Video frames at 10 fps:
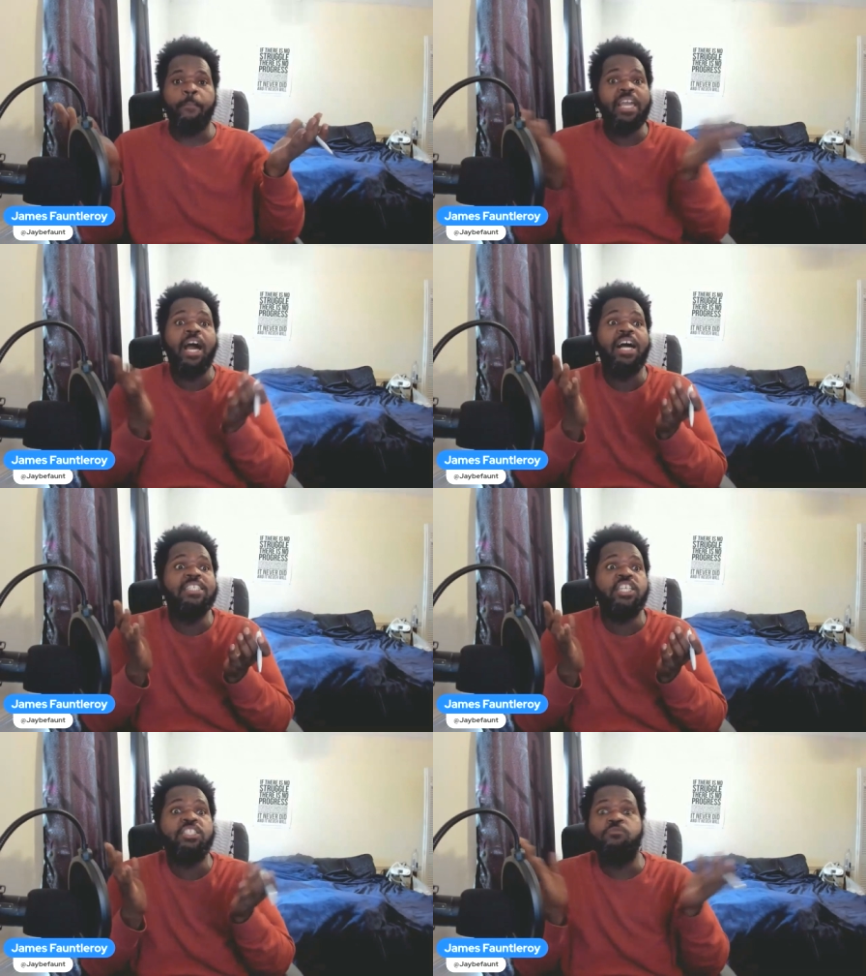
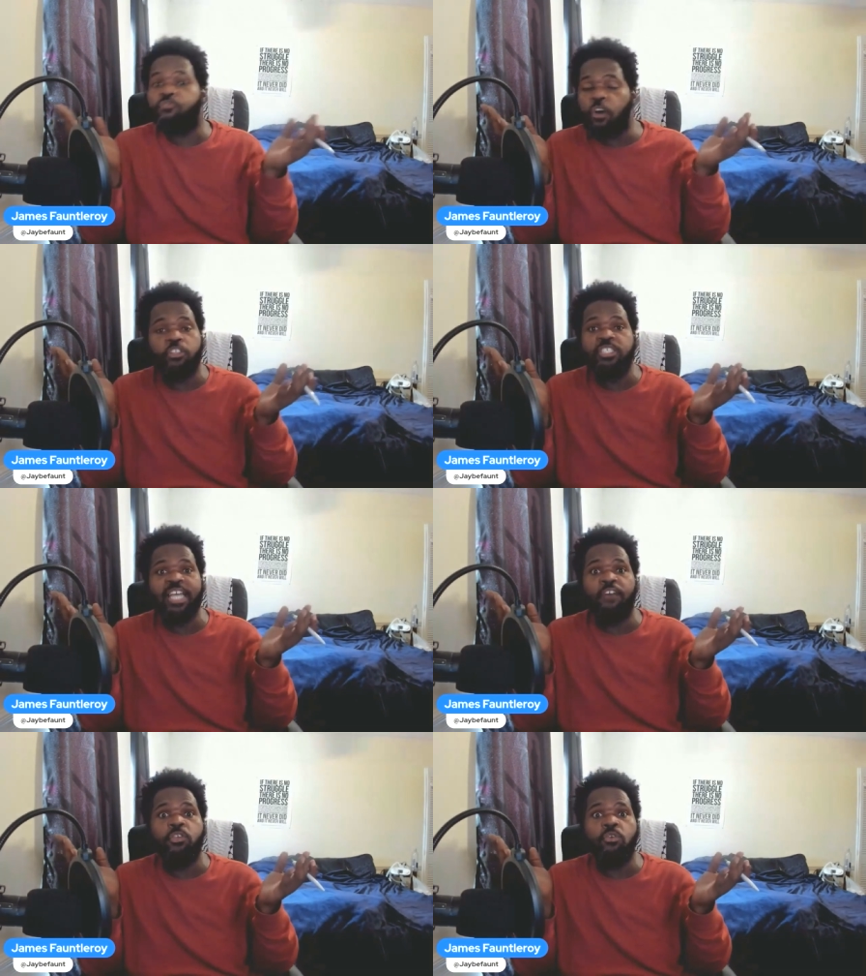Because the further
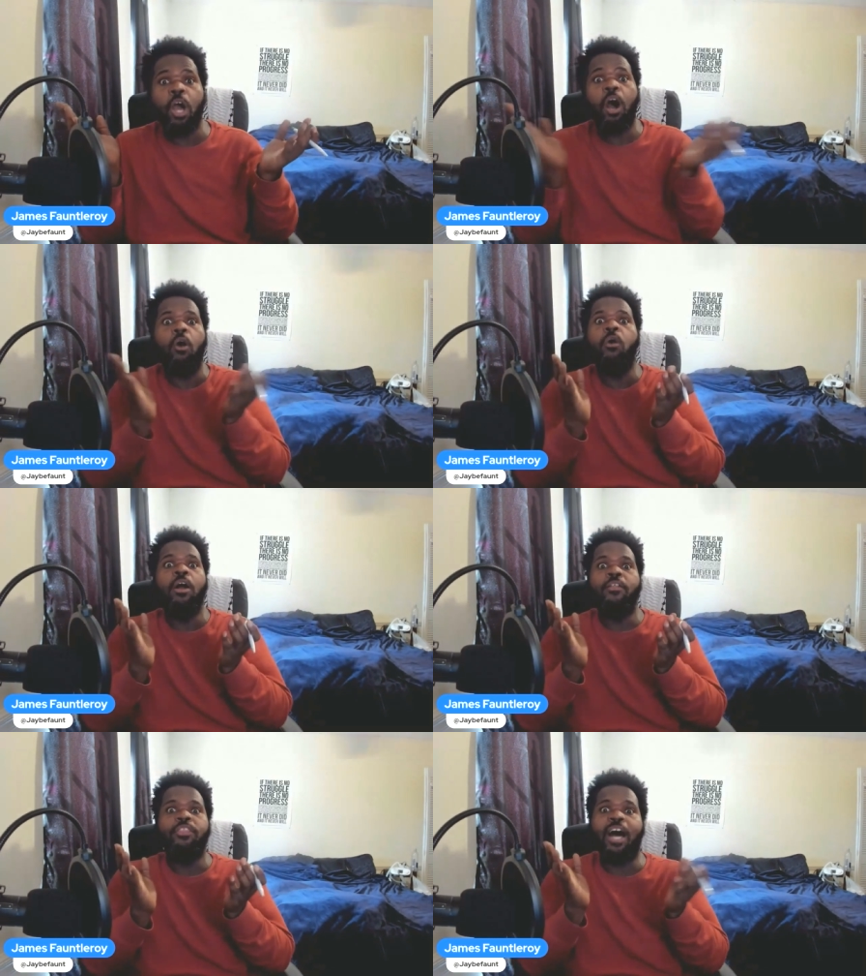south you
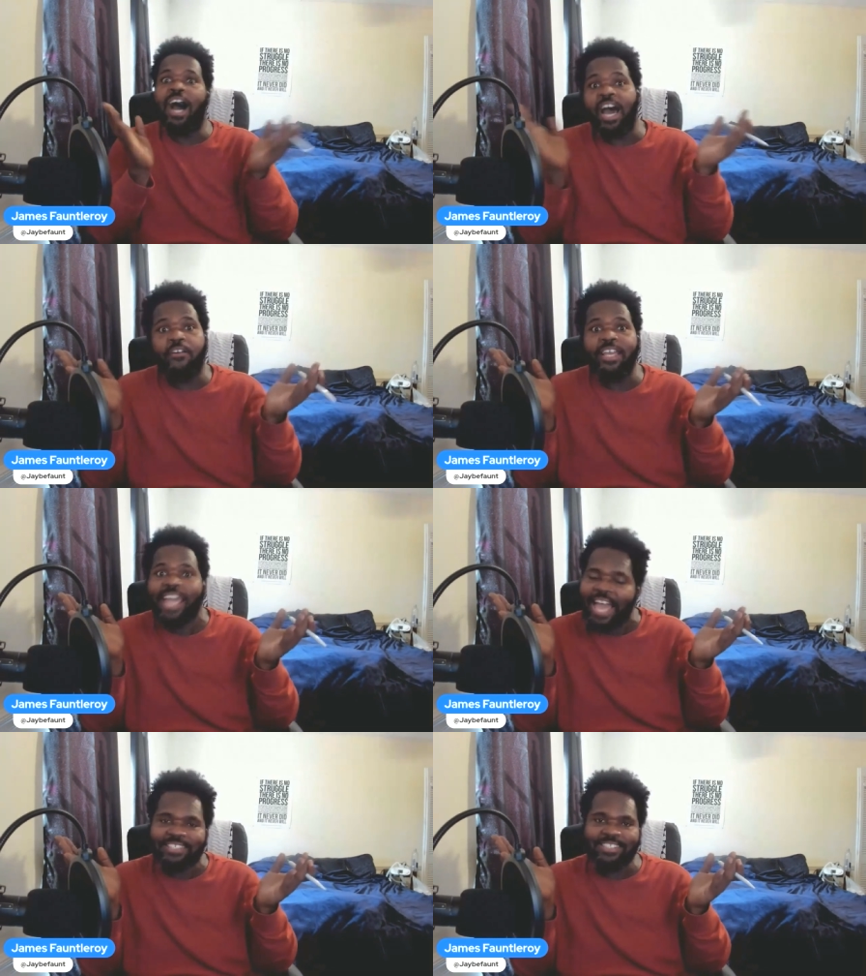go, the hotter
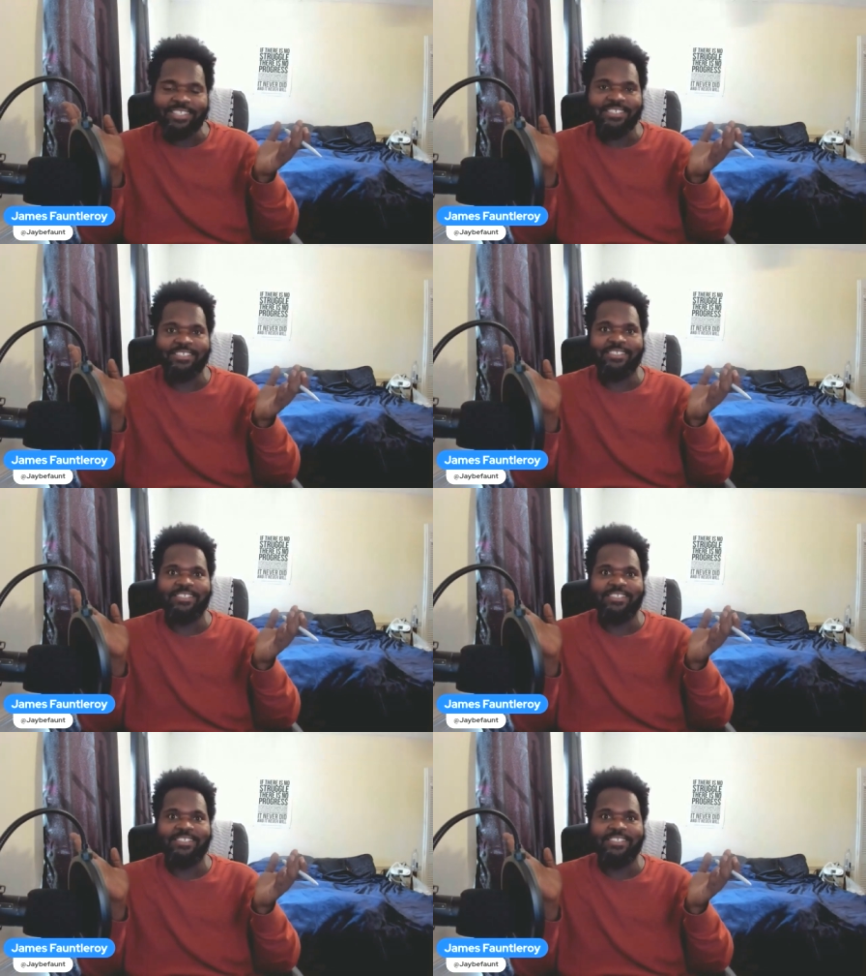it gets.